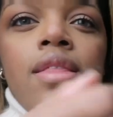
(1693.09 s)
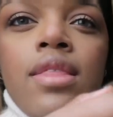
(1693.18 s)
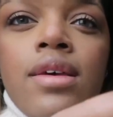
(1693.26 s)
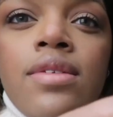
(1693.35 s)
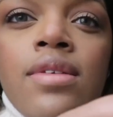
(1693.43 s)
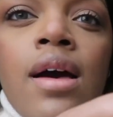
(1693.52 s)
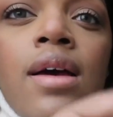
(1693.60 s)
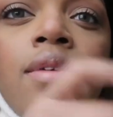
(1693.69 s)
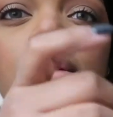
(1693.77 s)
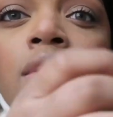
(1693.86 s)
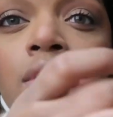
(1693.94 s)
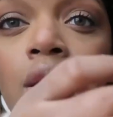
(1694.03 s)
this
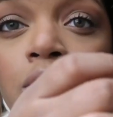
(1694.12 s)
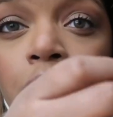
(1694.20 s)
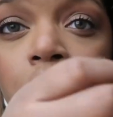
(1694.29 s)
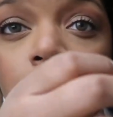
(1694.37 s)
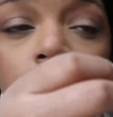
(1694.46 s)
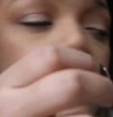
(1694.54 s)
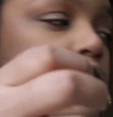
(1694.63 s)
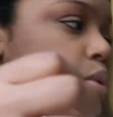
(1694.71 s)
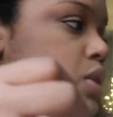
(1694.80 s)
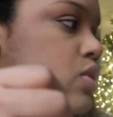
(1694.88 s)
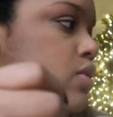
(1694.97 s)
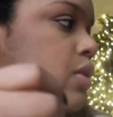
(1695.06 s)
size, and a size bigger than this one.